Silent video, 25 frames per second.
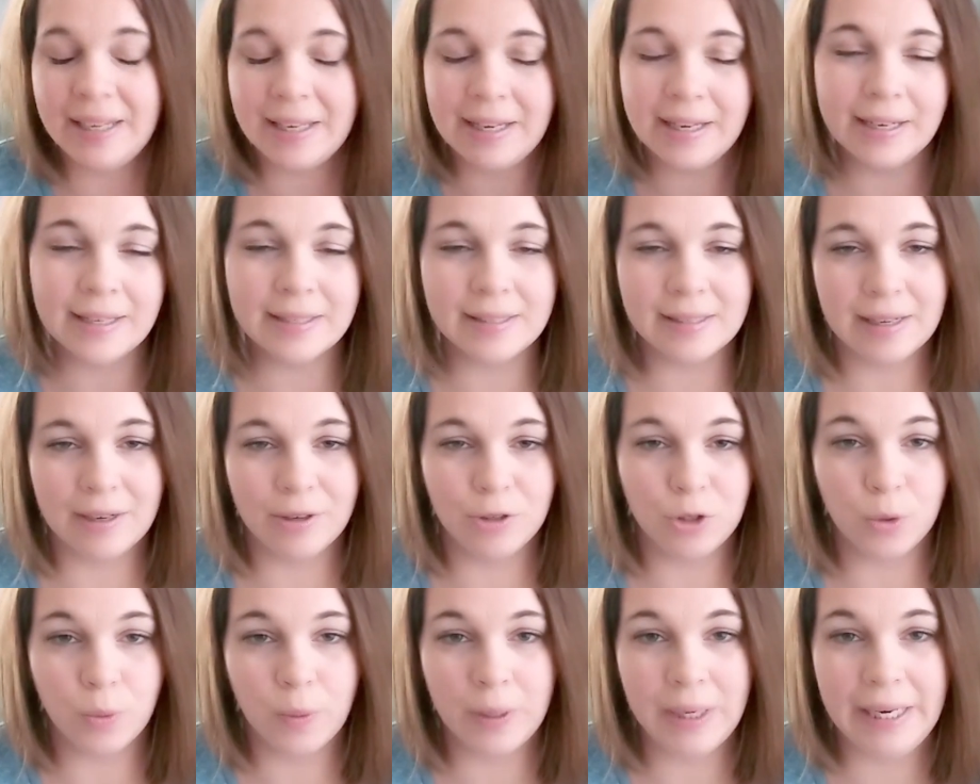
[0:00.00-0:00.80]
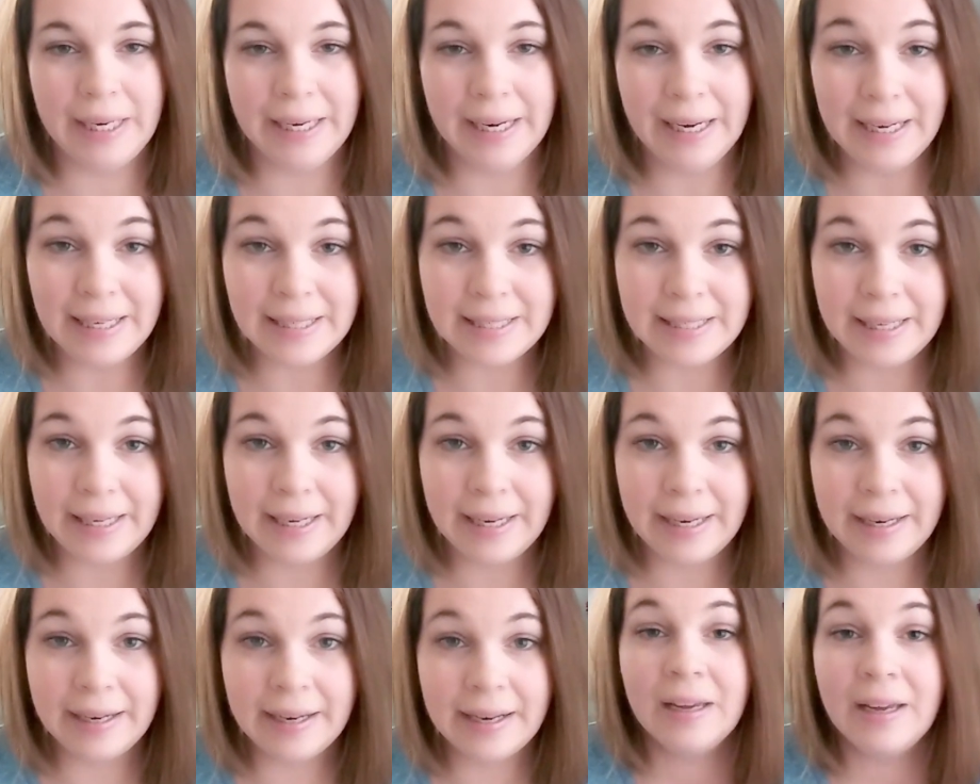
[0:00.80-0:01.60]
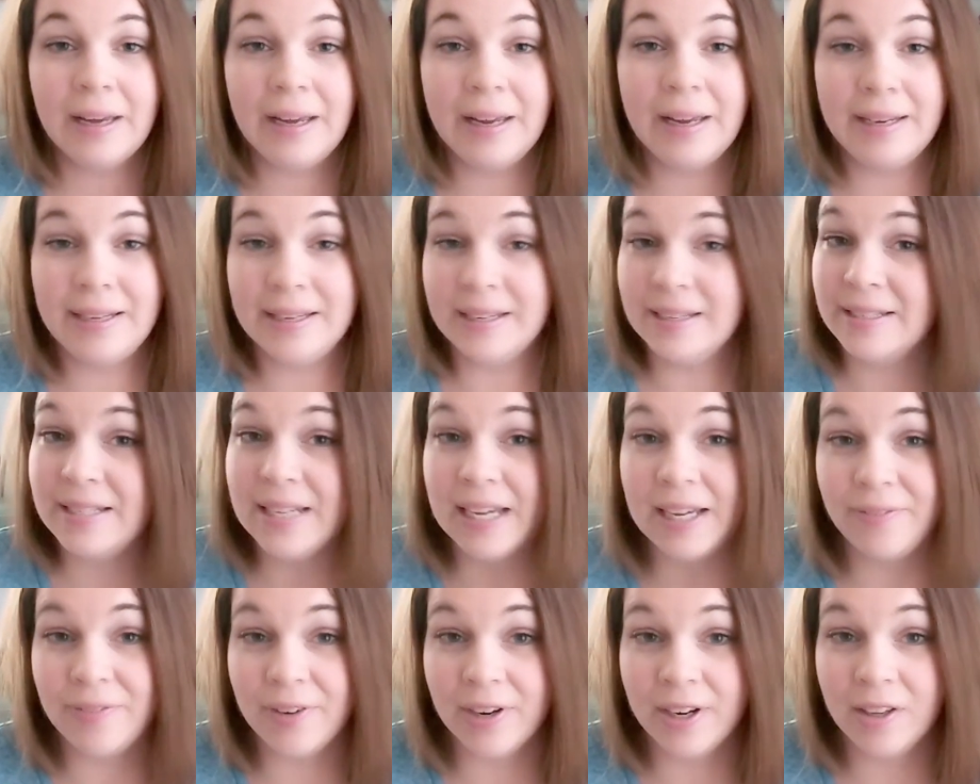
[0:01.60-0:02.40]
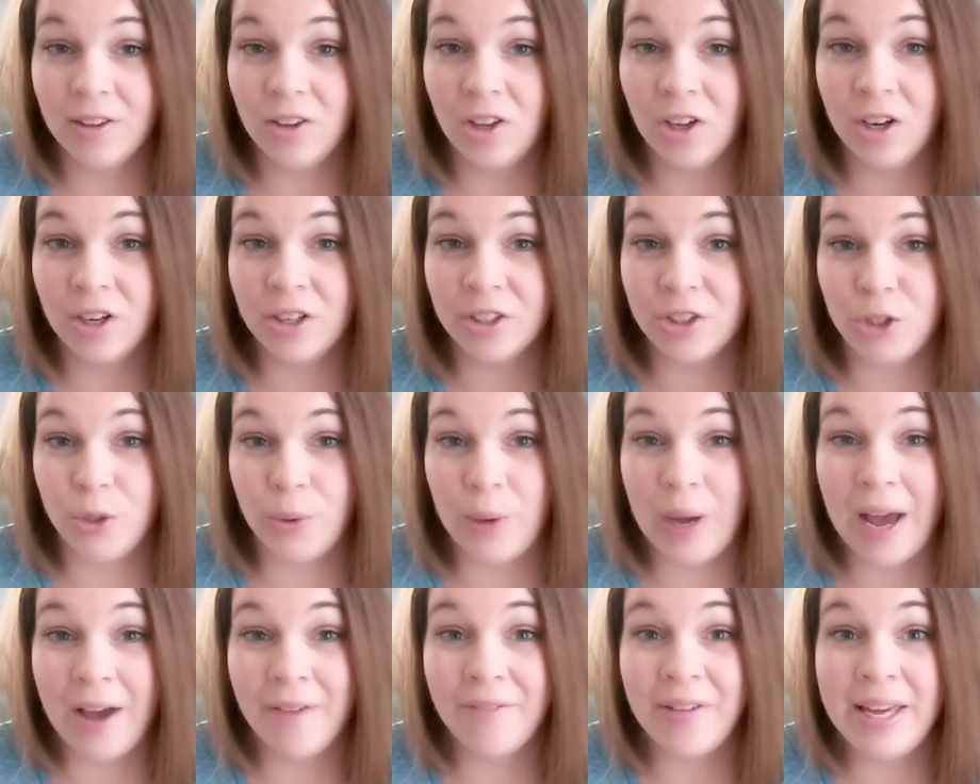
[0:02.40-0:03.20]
It is now 2019. It didn't take very long to have